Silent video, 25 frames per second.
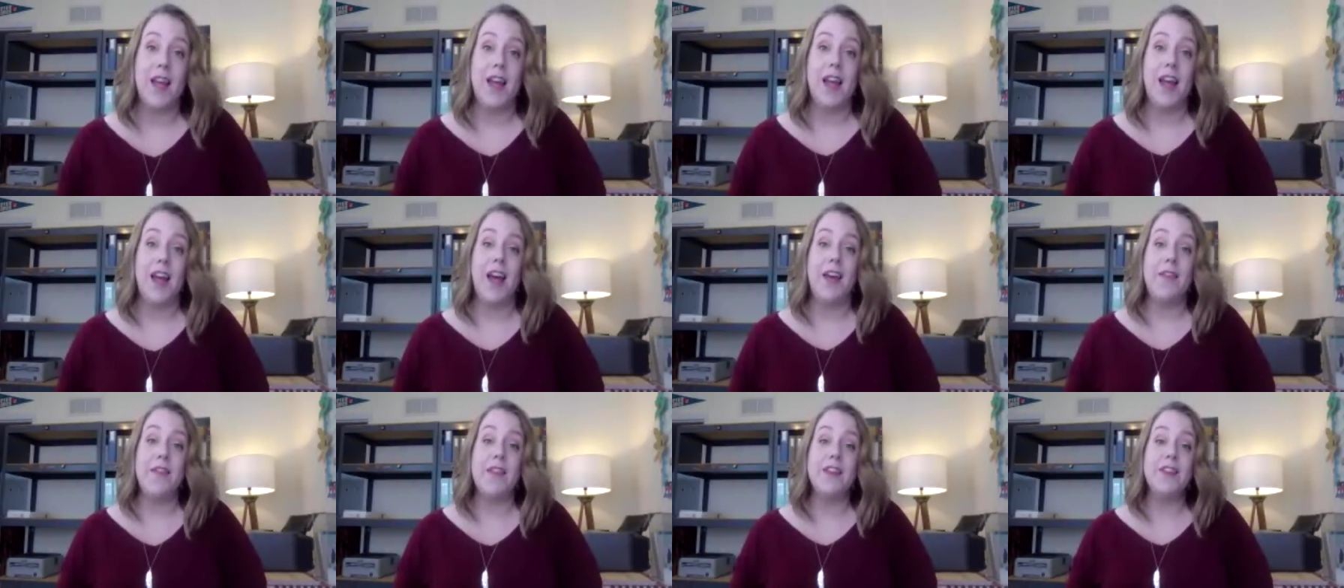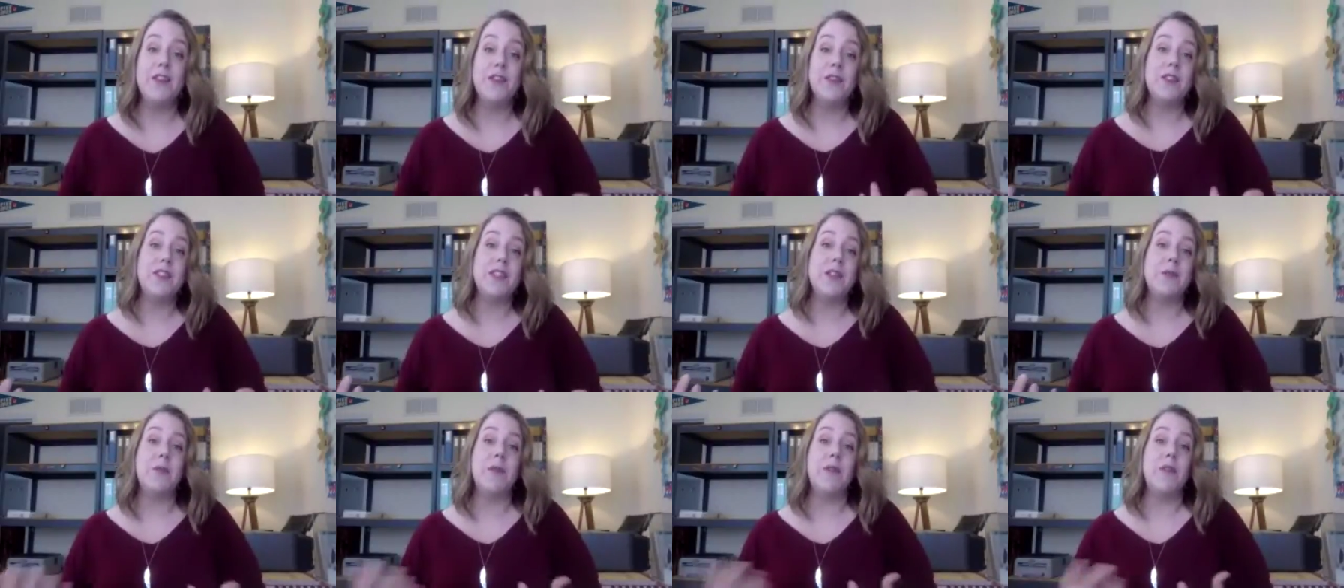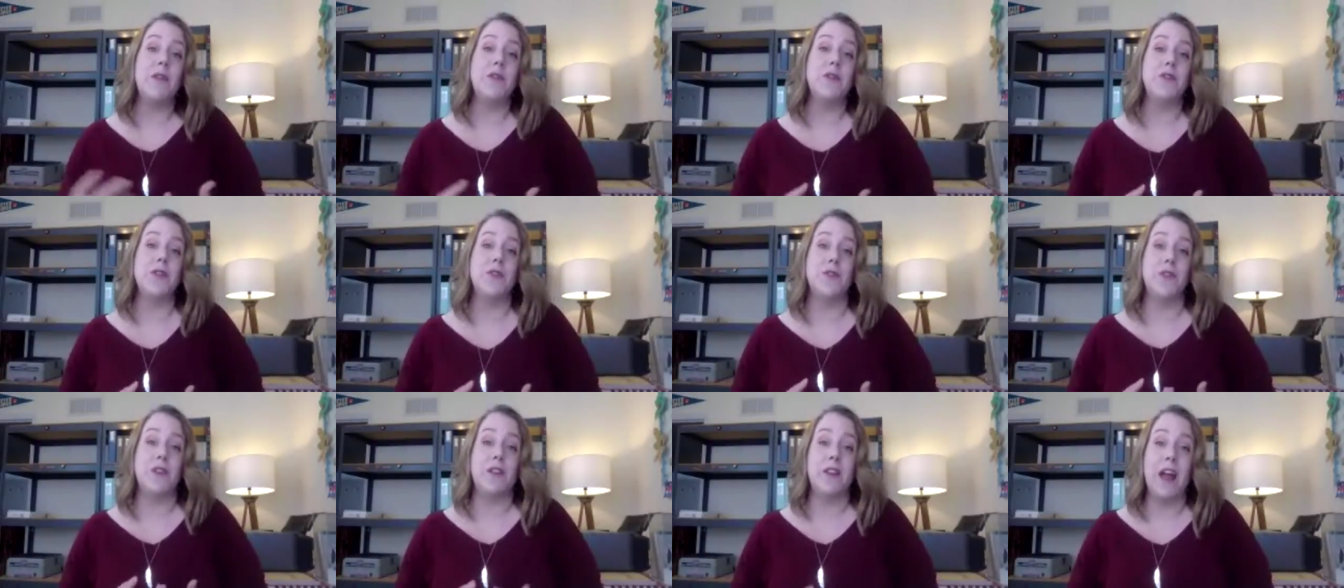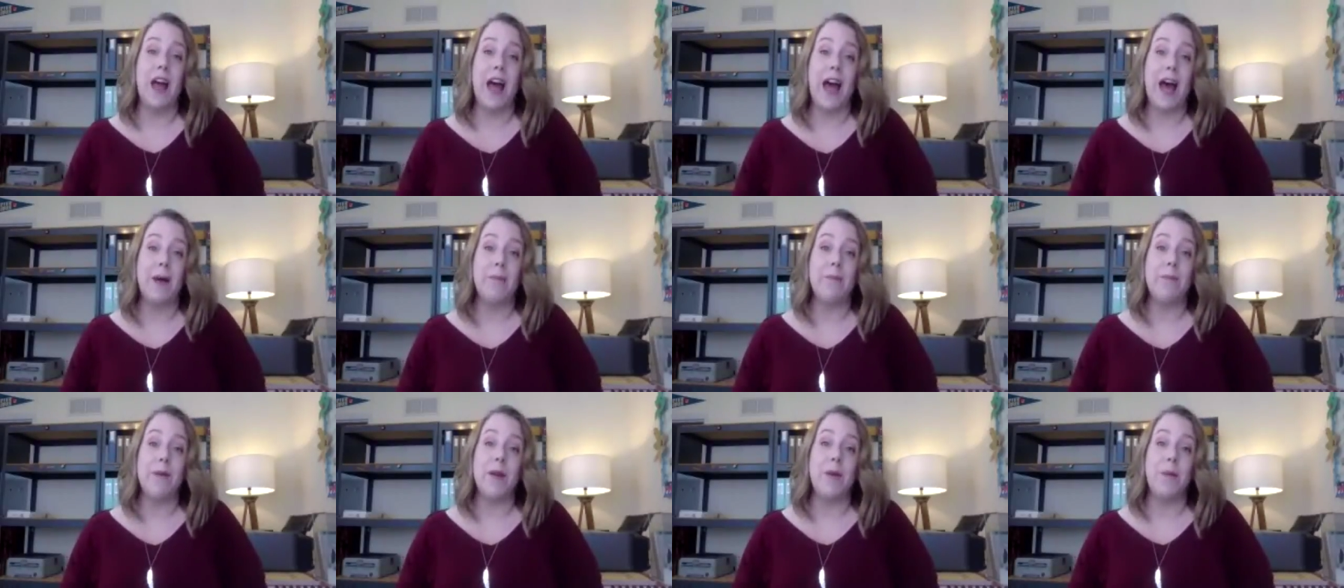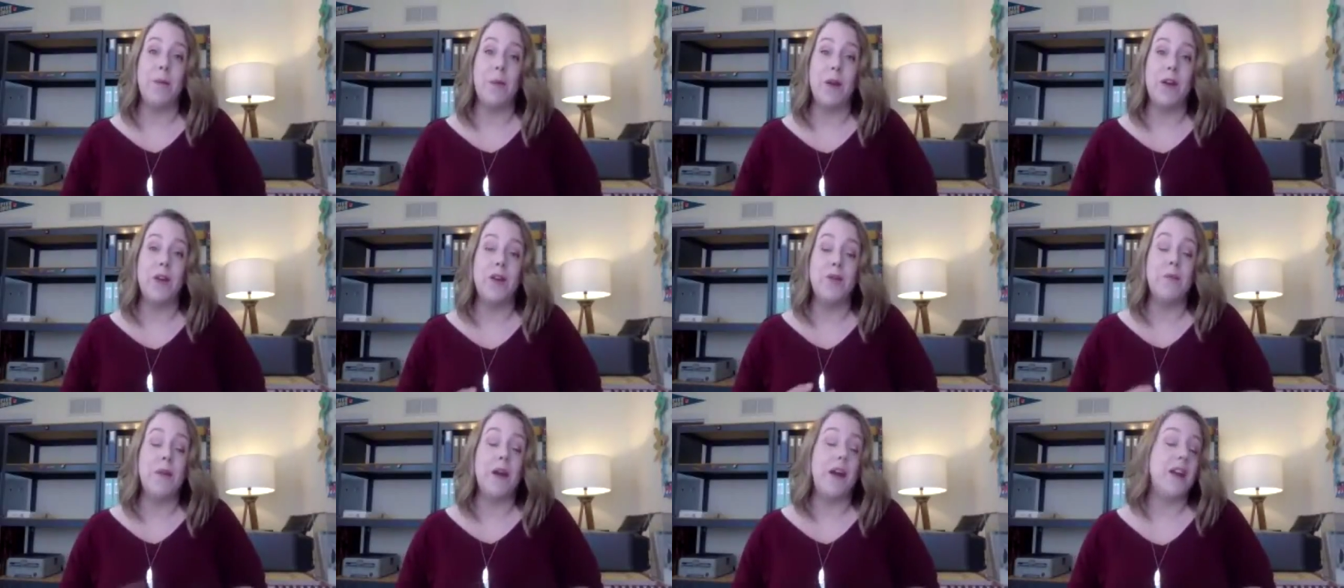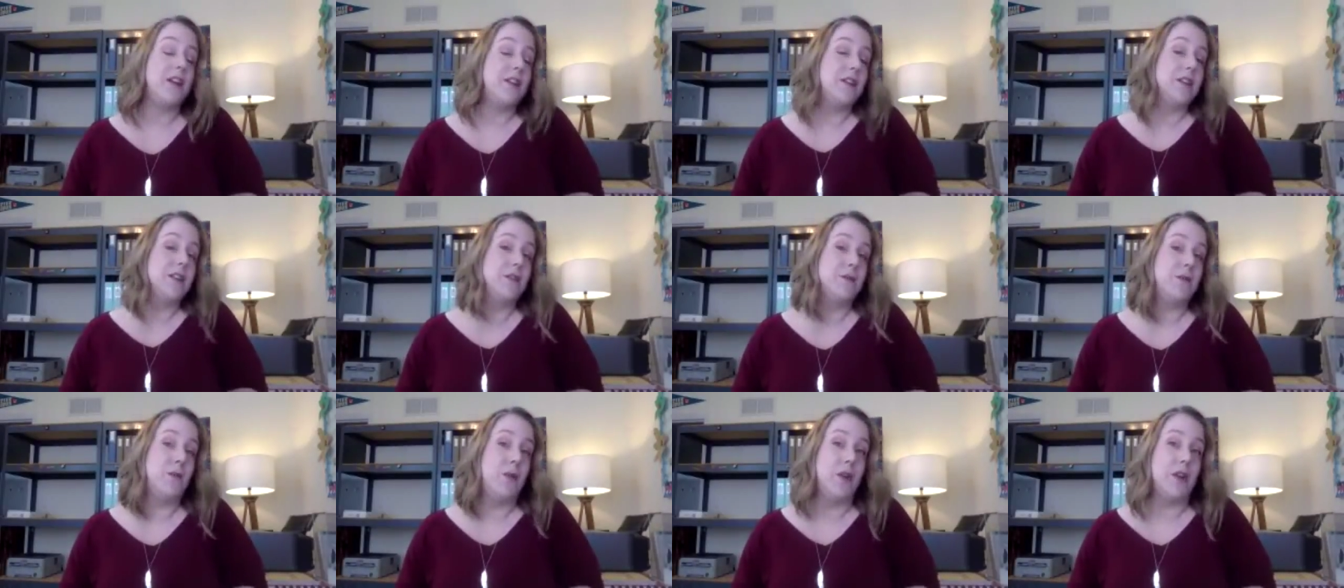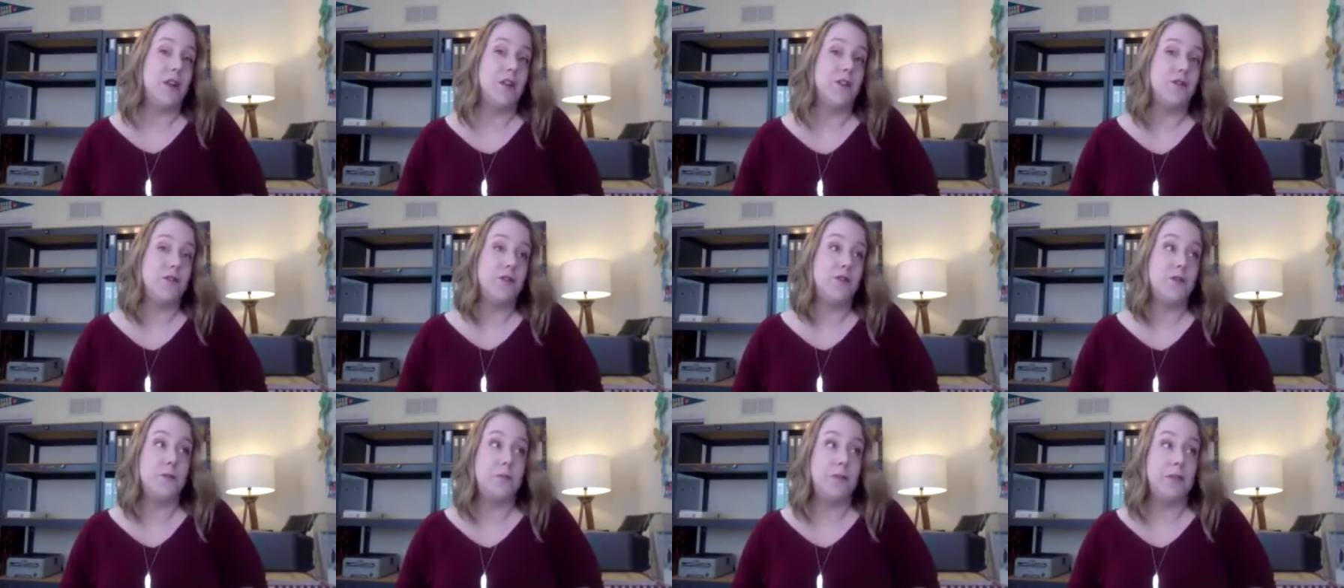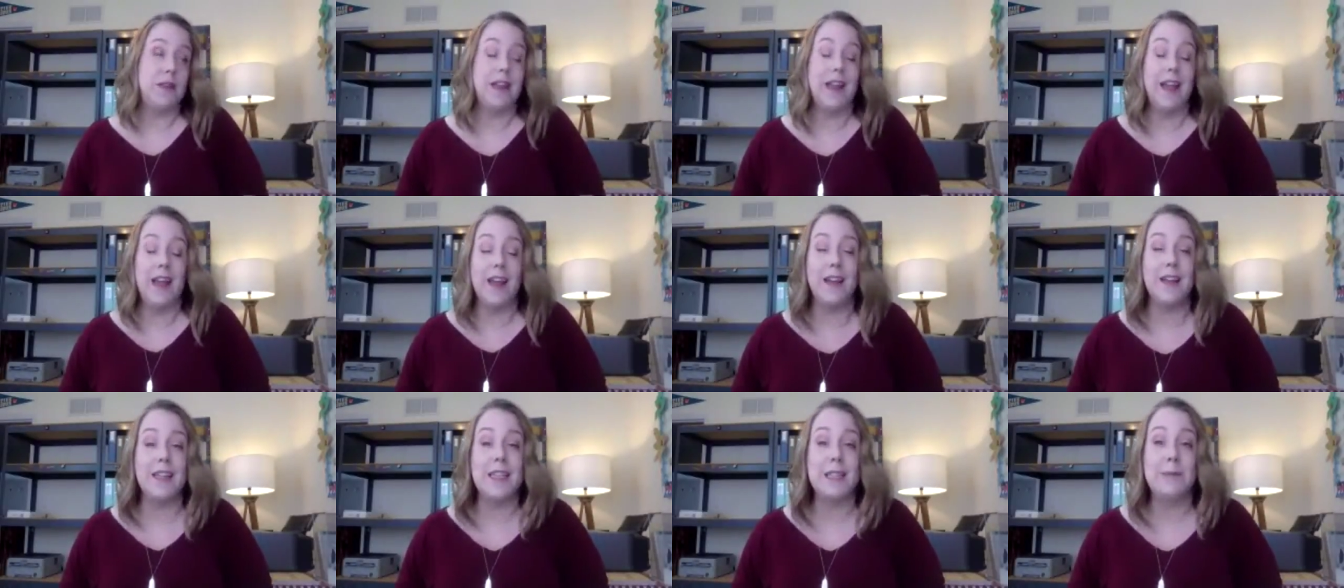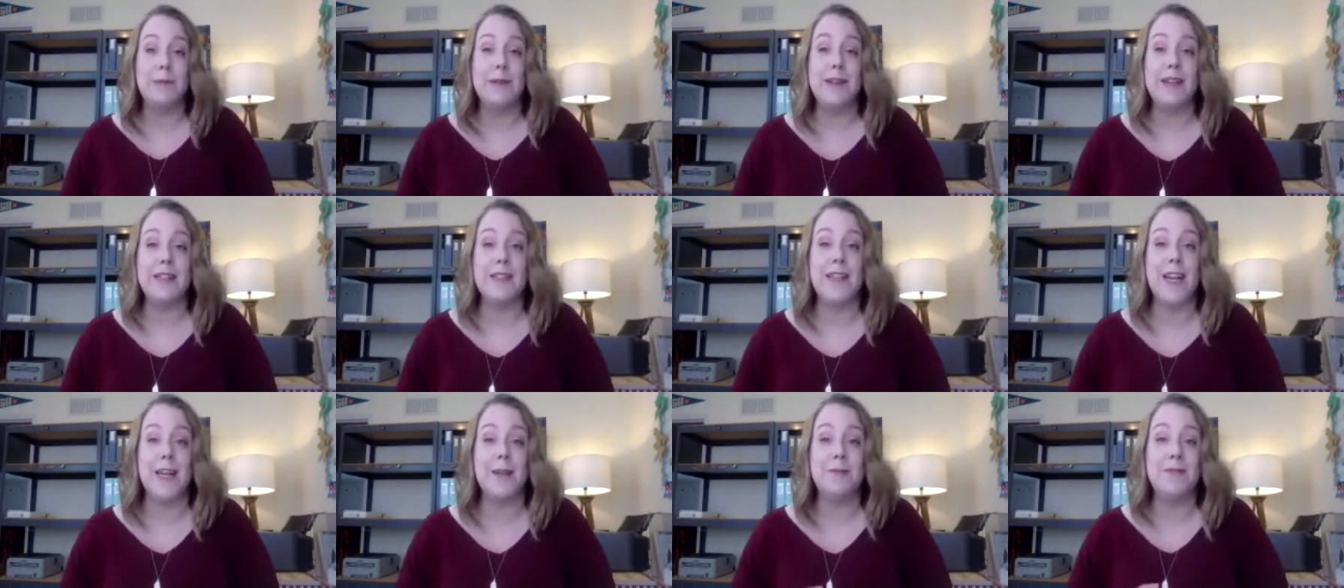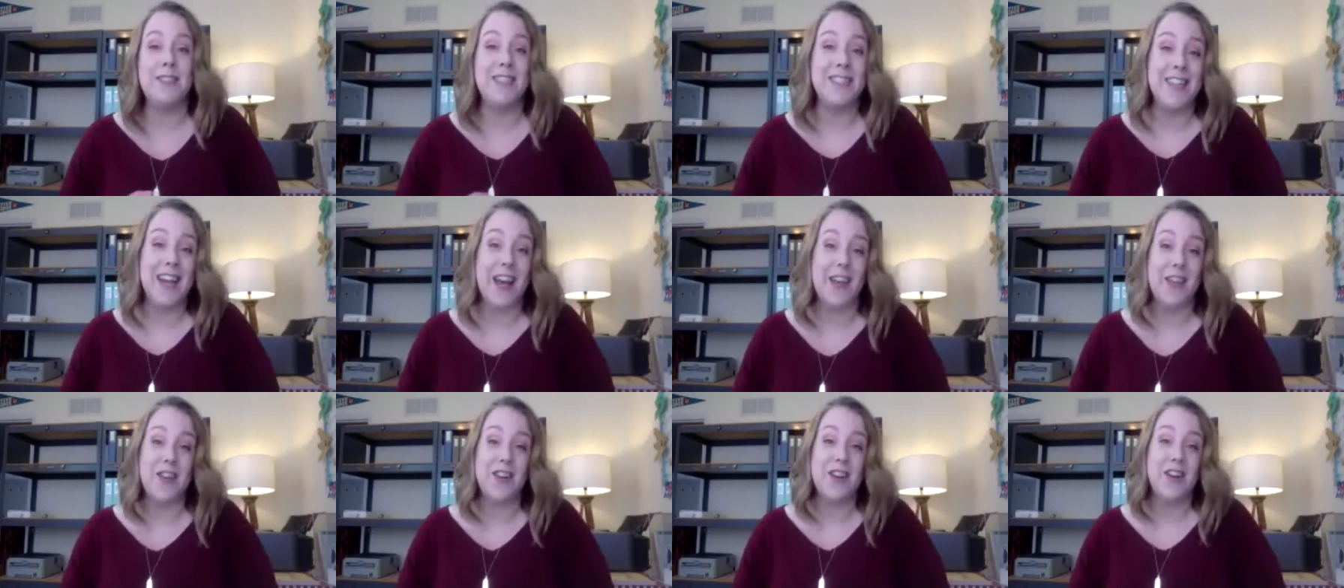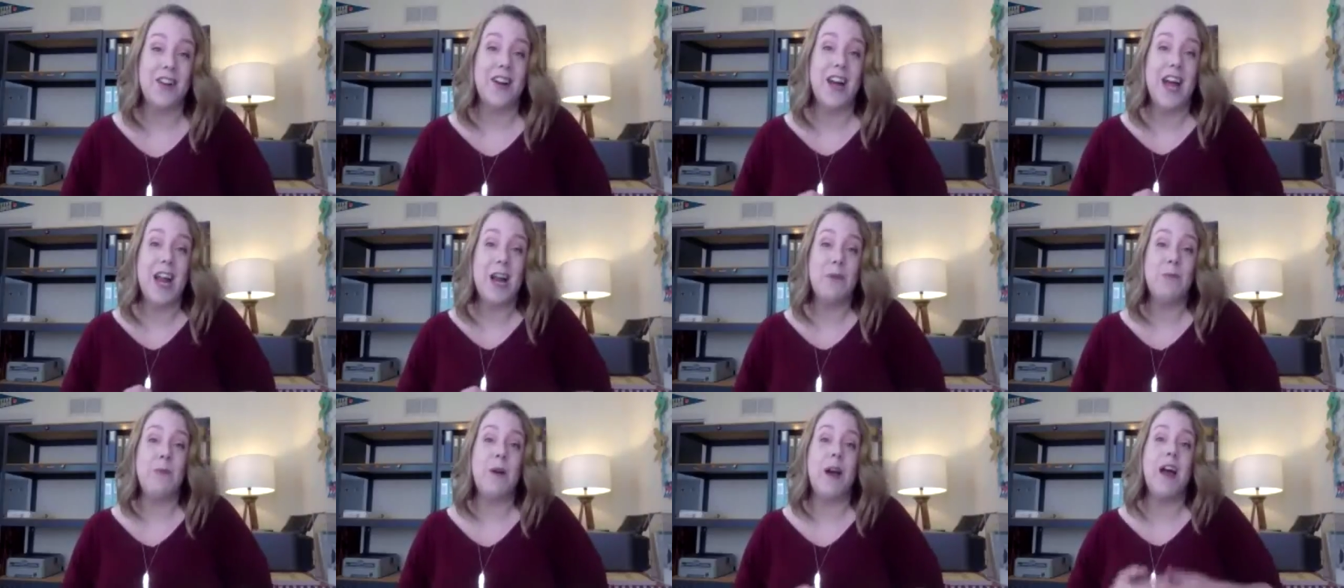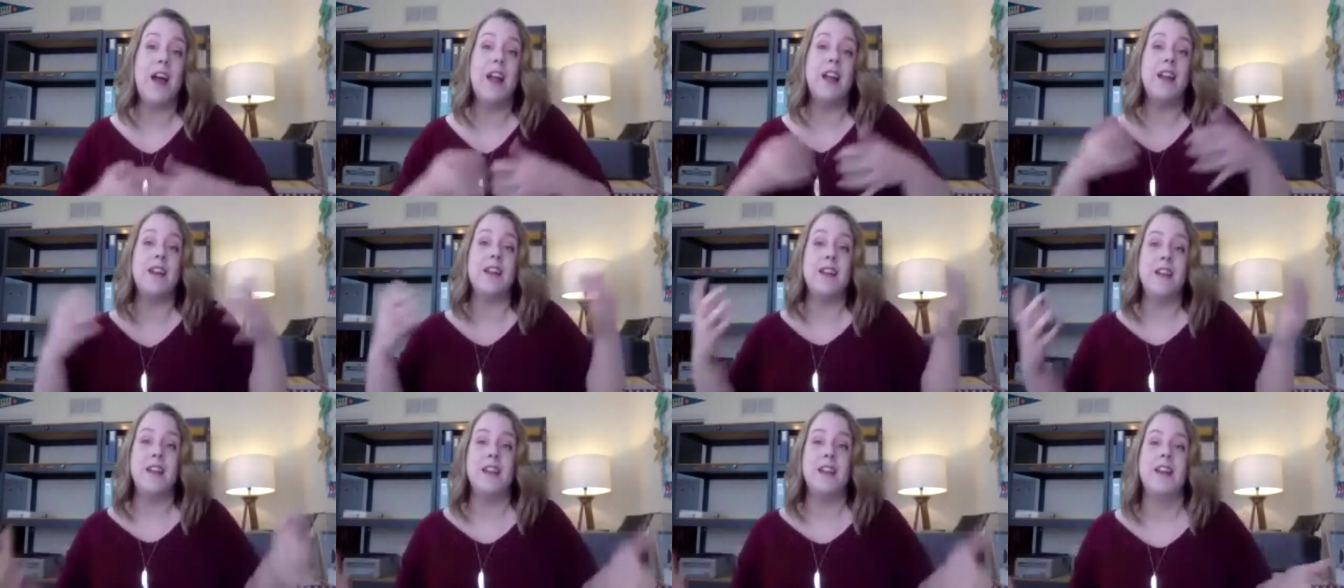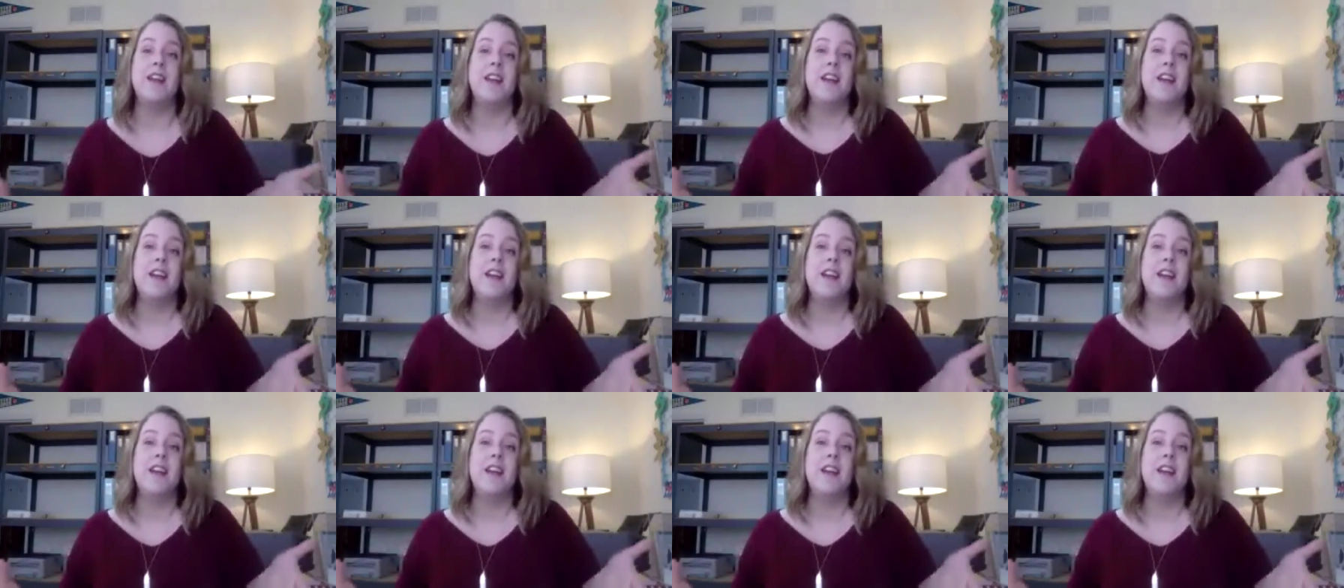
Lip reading: And then you see where those overlap and when you might want to plan on spending time together and when